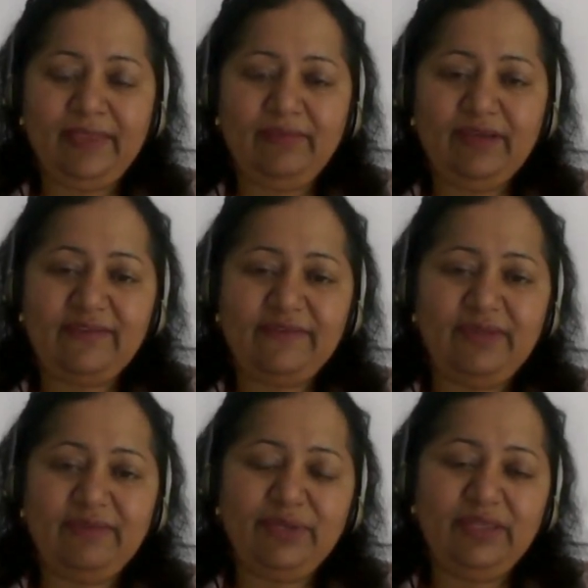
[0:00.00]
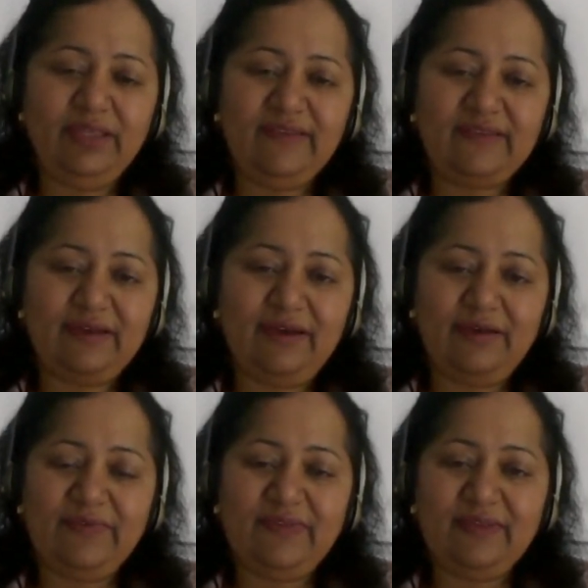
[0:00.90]
Because when breathing
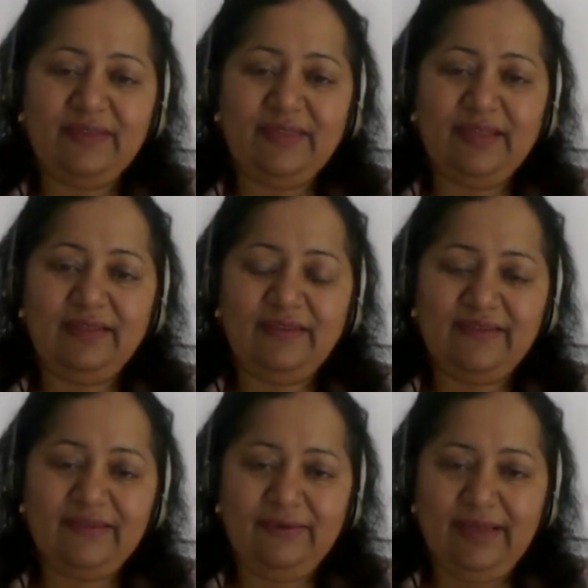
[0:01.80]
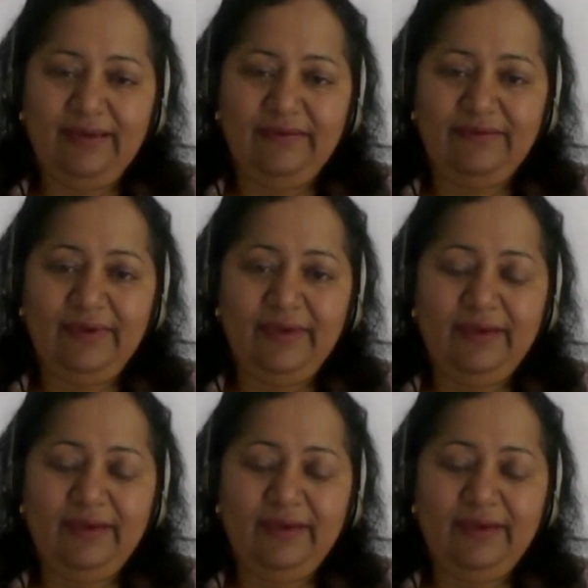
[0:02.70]
stops, then there's no life.